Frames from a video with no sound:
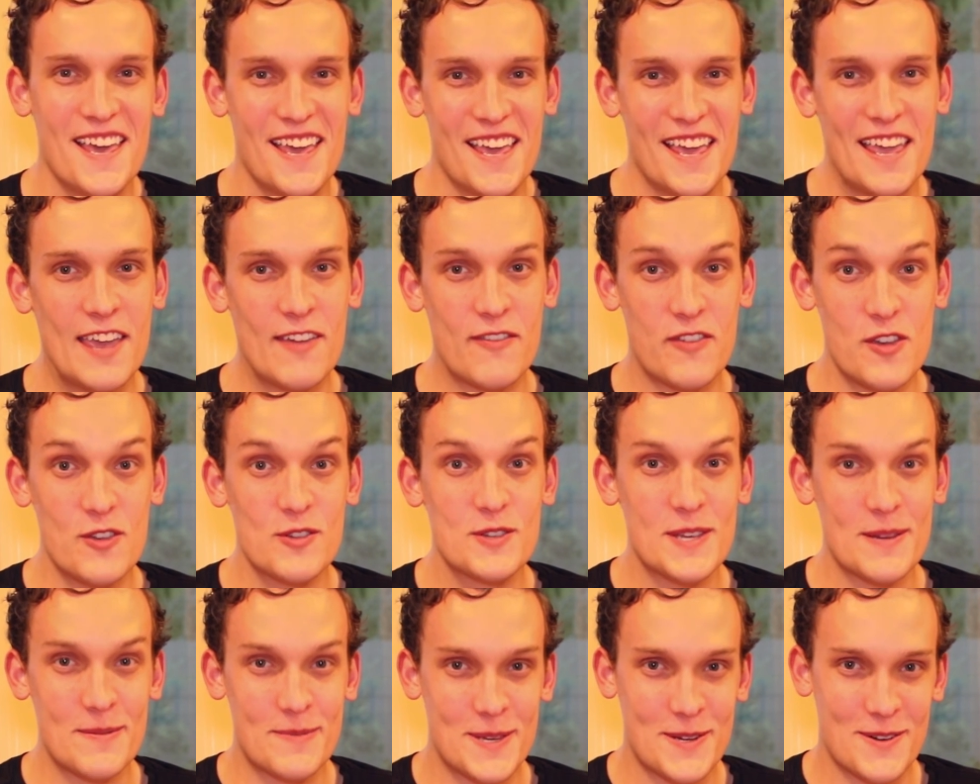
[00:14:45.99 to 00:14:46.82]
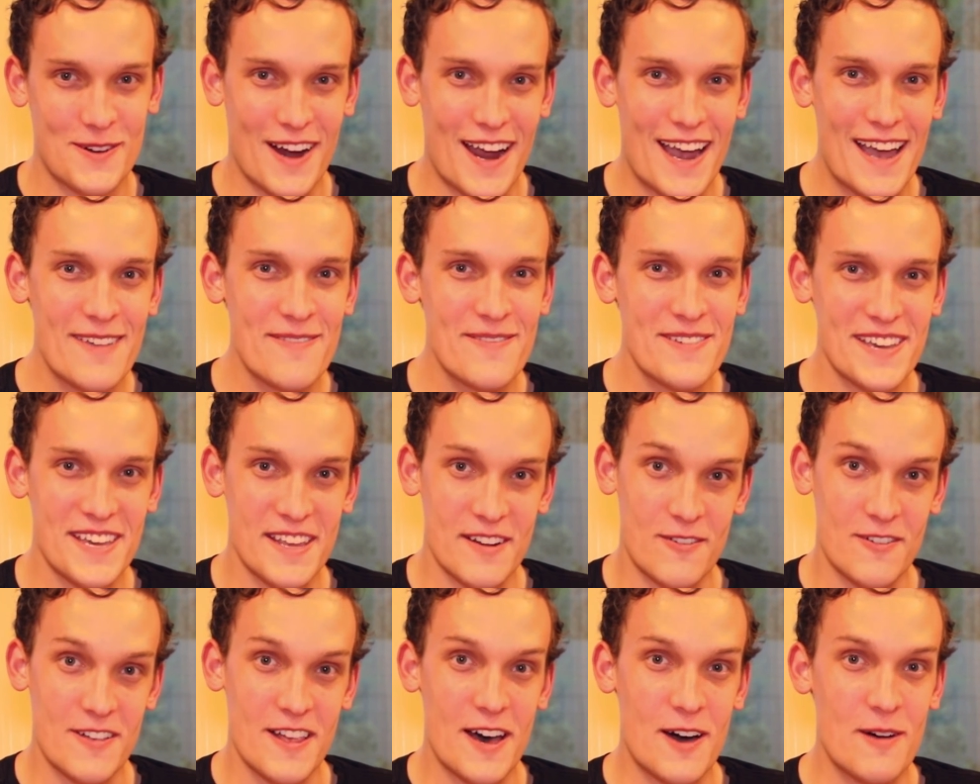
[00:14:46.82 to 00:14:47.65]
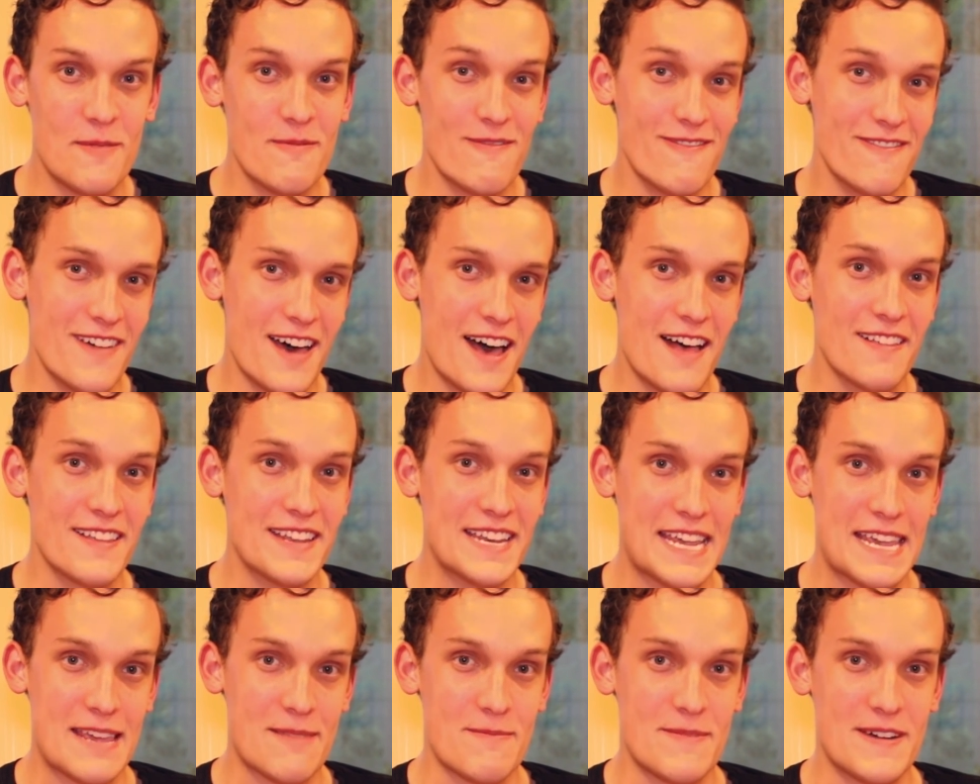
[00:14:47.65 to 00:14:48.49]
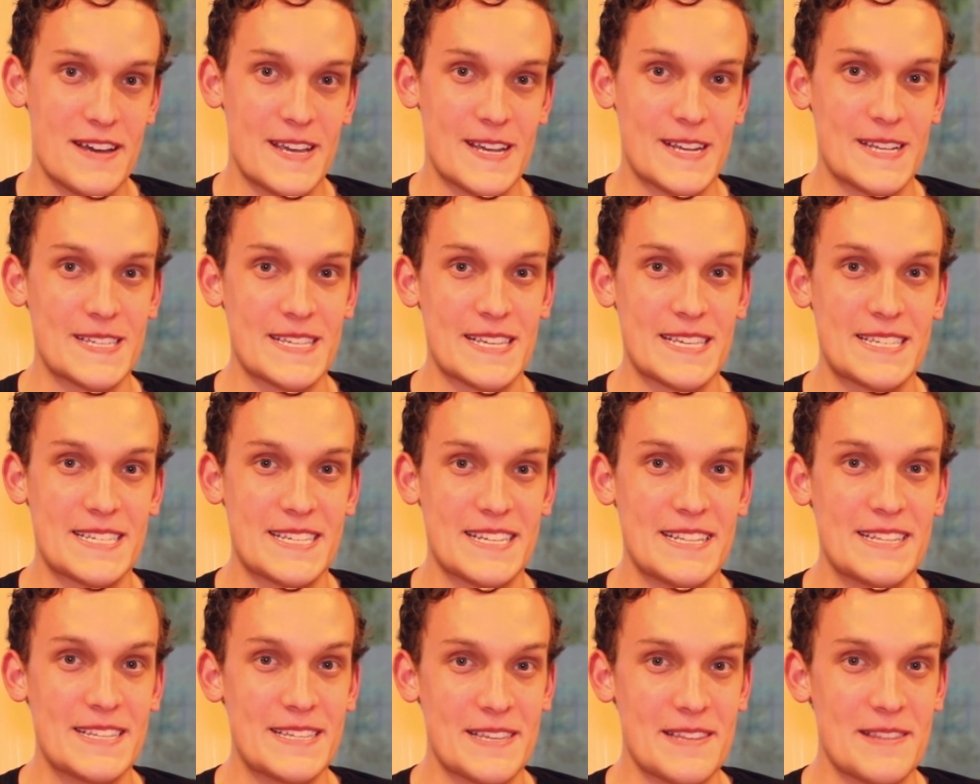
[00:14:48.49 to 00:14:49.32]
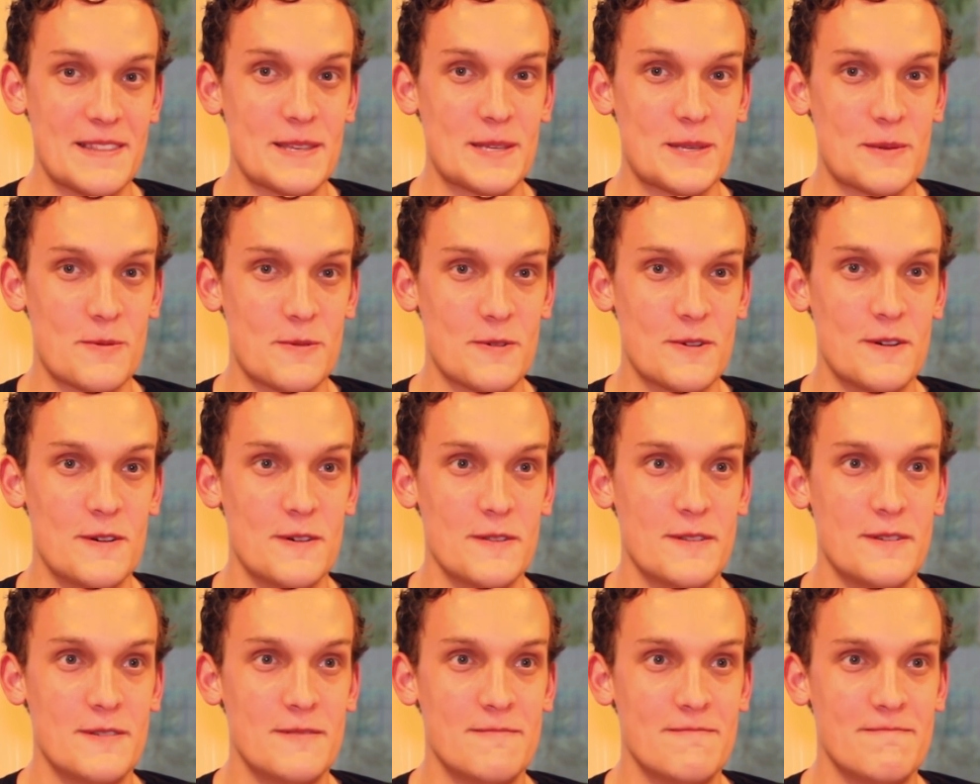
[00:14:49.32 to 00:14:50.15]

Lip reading: if you subscribe, it'll help validate my existence in this world.